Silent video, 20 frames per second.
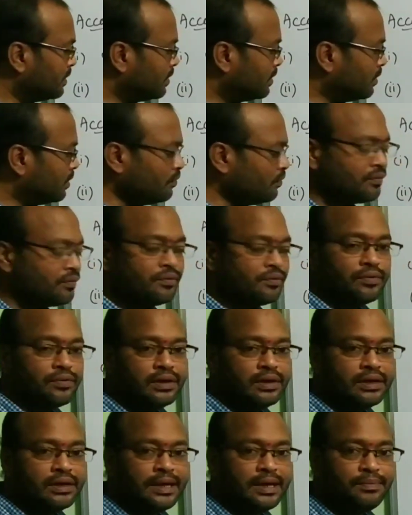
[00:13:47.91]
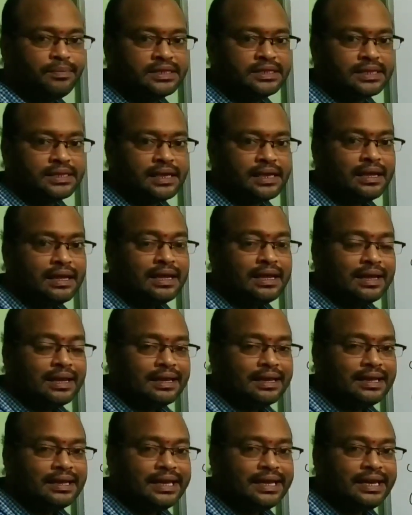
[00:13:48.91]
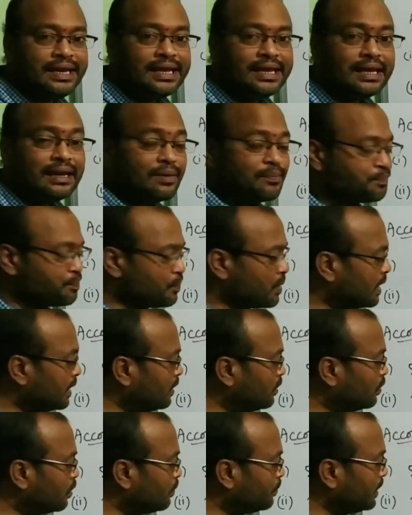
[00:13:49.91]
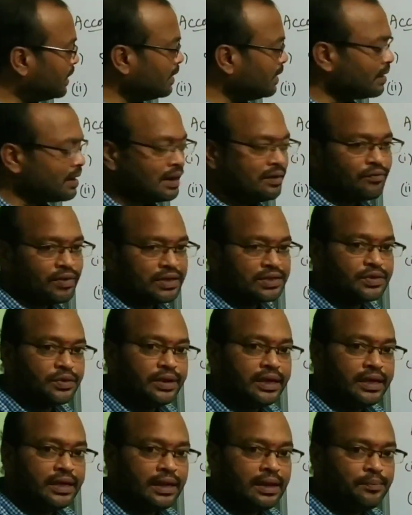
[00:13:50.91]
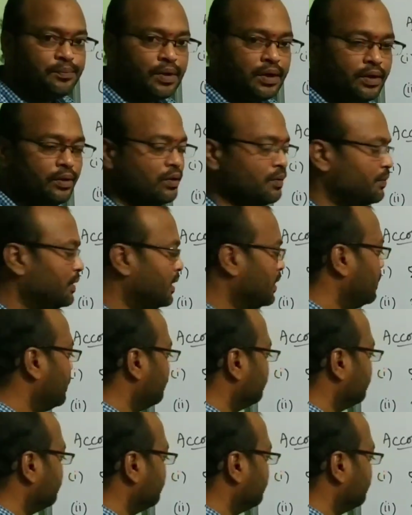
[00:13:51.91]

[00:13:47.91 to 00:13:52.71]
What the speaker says: Now keep this as a linear polynomial or first degree polynomial.